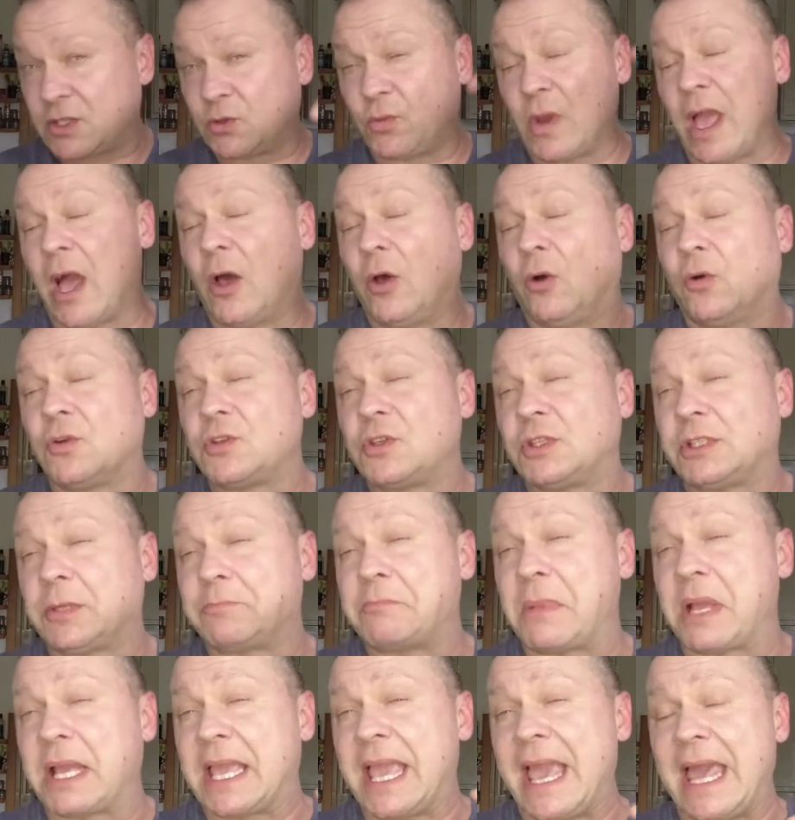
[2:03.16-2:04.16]
where I also
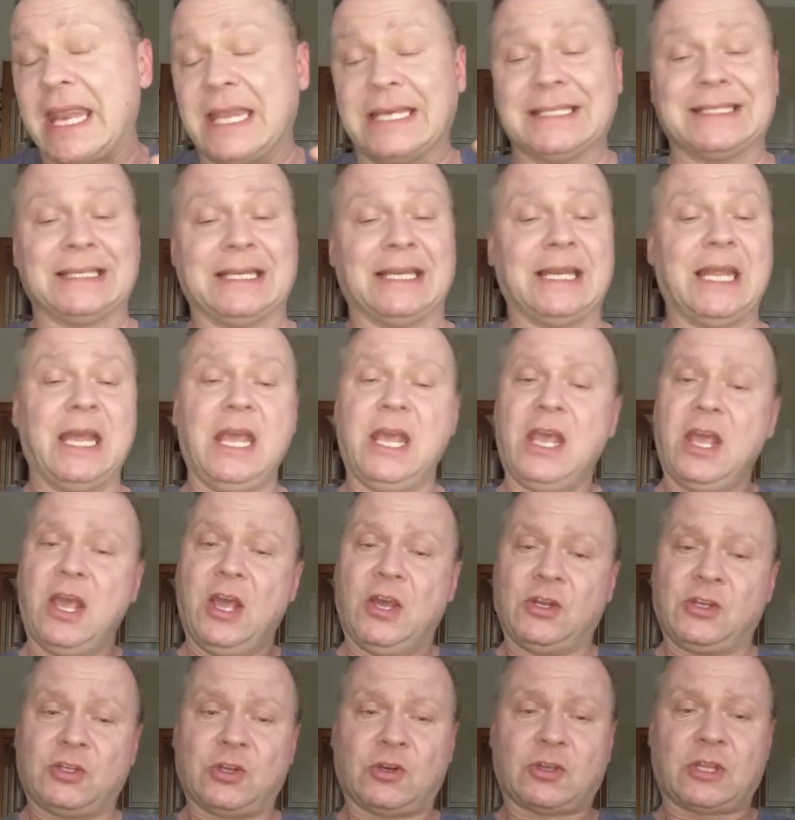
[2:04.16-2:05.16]
did my cannas in.
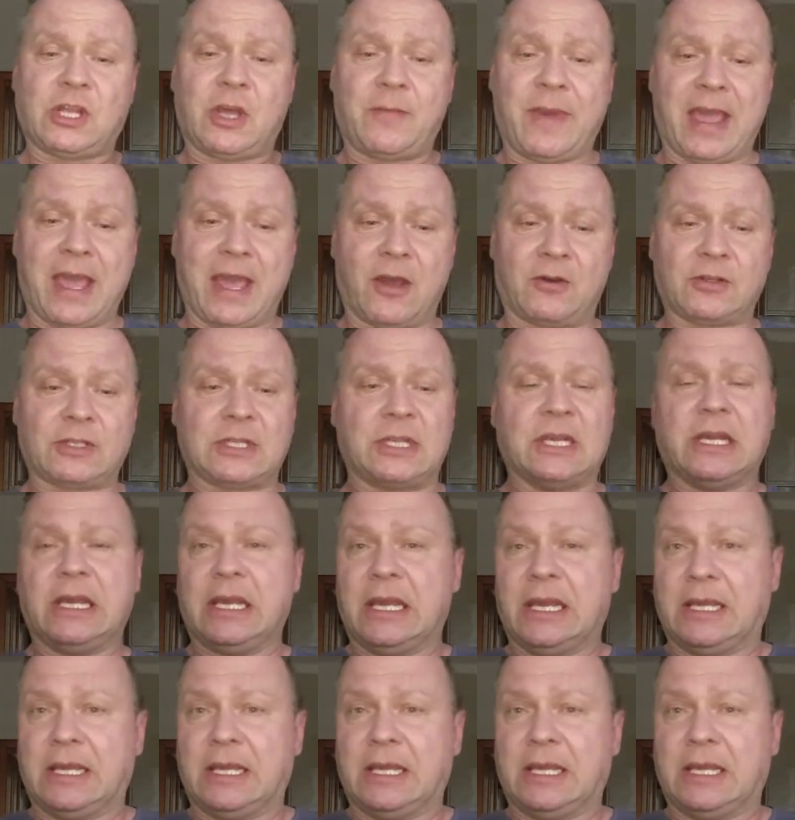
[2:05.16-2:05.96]
Took them out,